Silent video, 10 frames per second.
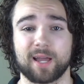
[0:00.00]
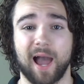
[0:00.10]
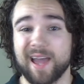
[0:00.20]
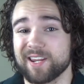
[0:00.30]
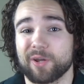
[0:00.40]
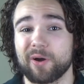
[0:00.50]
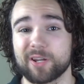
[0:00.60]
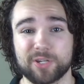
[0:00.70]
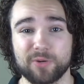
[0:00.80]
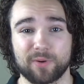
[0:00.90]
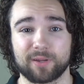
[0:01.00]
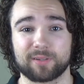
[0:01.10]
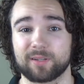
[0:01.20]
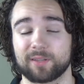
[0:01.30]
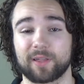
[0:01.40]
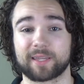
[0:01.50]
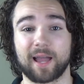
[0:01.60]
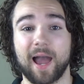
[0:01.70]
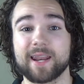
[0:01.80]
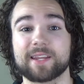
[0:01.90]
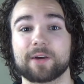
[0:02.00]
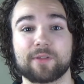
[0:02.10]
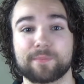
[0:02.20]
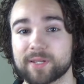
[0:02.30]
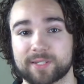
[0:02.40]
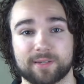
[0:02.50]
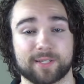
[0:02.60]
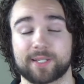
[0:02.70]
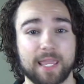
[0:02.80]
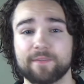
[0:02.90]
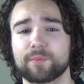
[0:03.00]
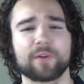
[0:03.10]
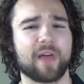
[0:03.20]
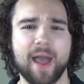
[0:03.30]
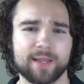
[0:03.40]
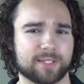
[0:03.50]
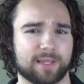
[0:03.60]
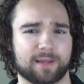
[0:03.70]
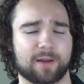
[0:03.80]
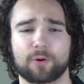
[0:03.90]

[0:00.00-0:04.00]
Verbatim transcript: I didn't know how to do it. Like, I didn't know the business, even with acting,